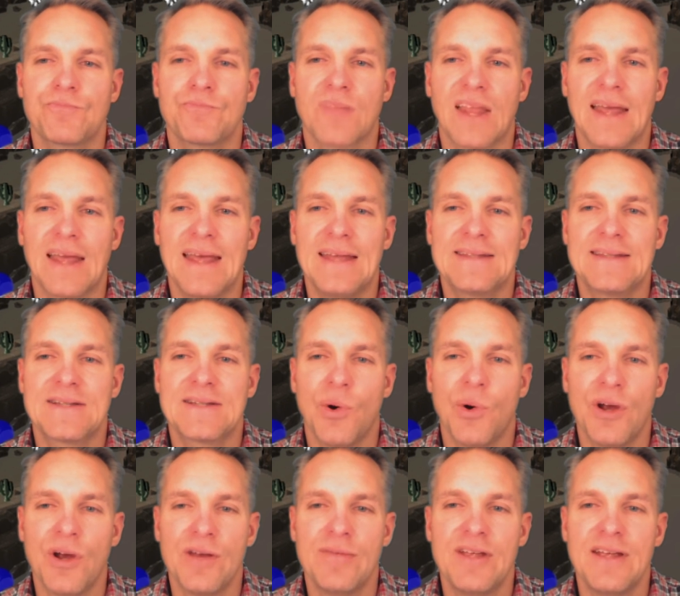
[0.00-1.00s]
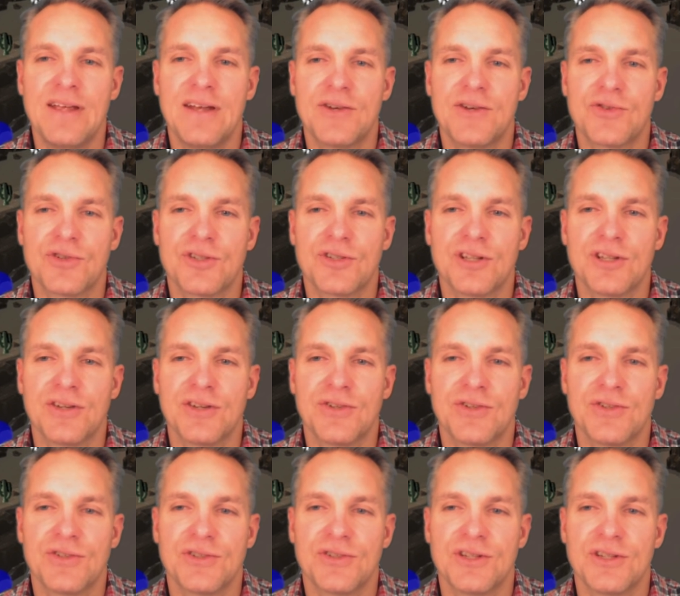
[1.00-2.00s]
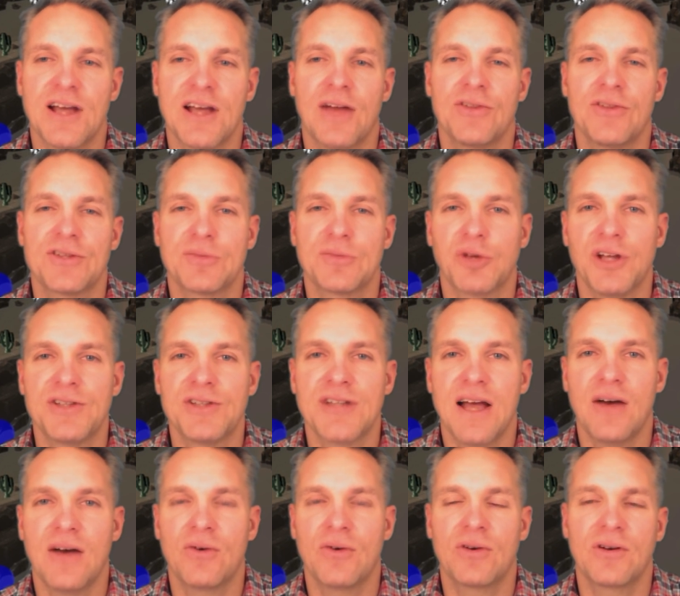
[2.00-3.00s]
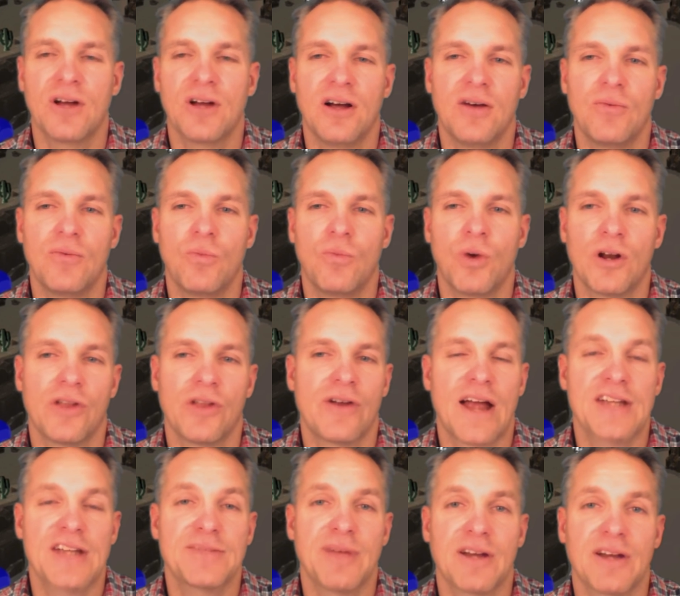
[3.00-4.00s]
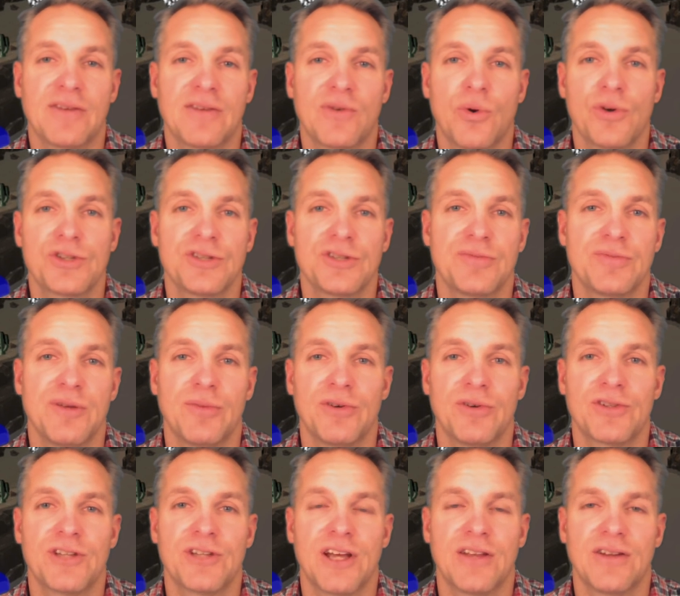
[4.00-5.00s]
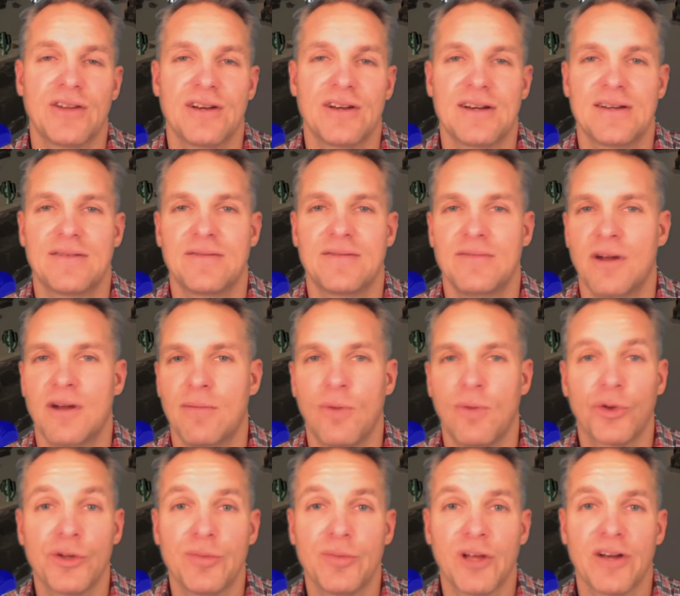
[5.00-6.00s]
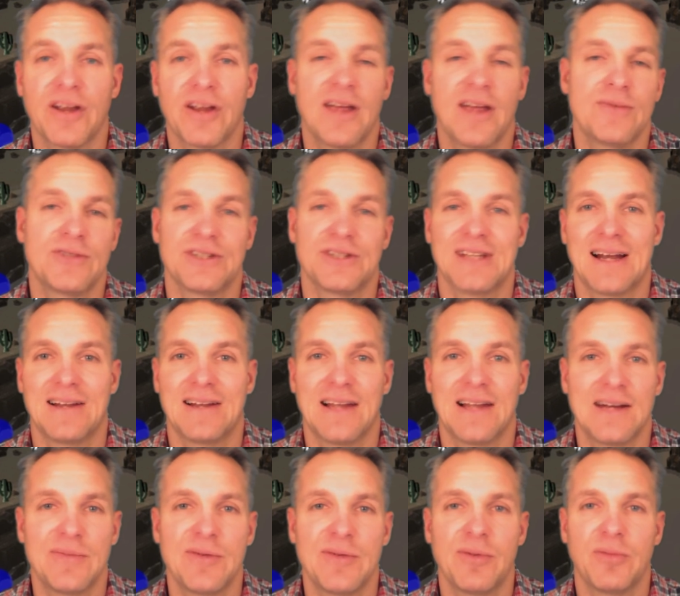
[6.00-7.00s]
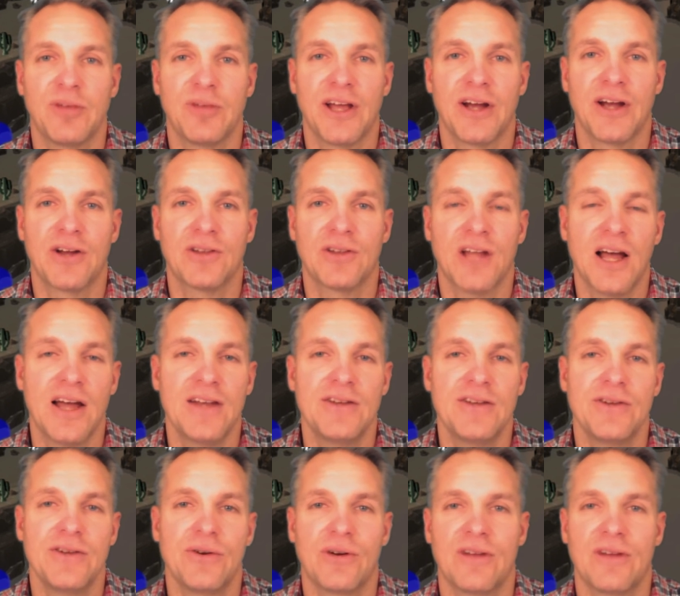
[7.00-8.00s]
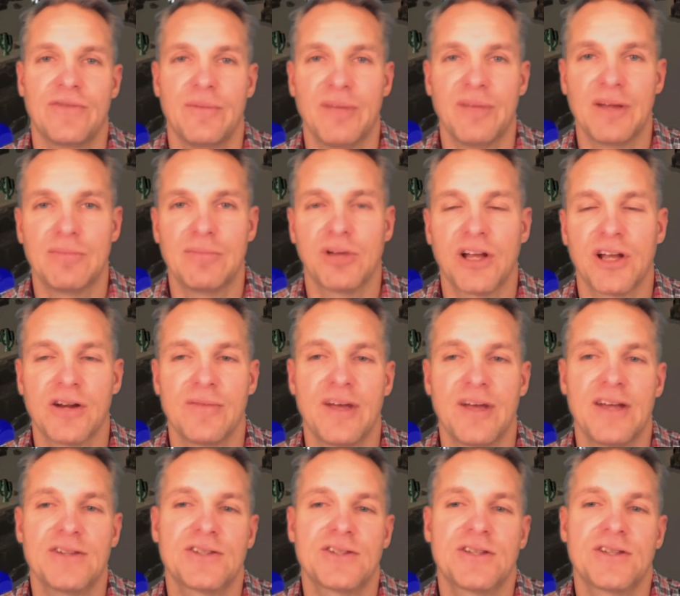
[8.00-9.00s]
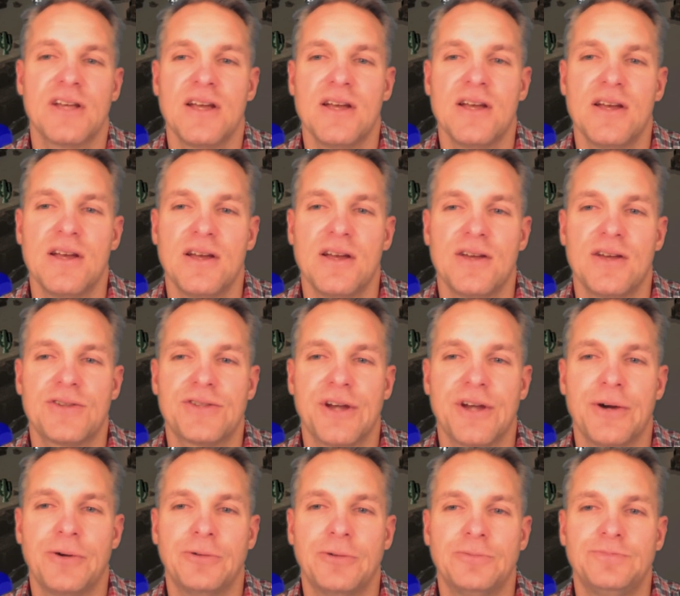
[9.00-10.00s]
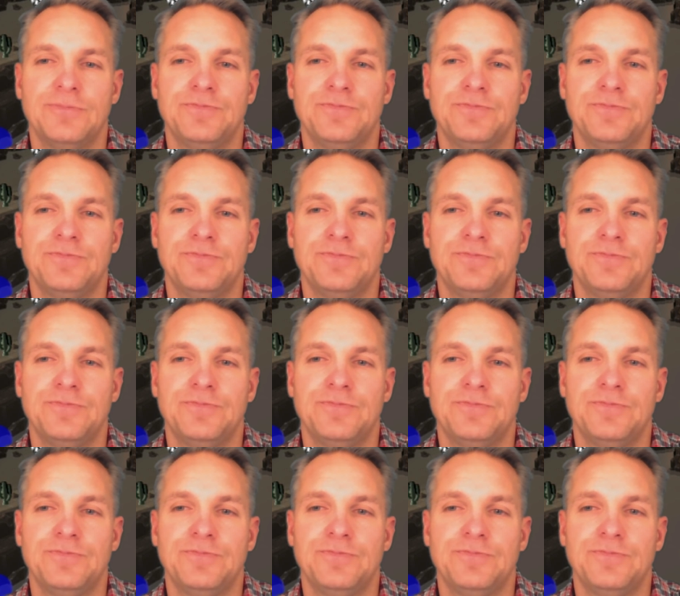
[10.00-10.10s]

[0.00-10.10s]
it's going to be interesting to see how this plays out. One other aspect, of course, is people are saying that multiplayer games, there's not a lot of people playing online. You don't have the big player base. So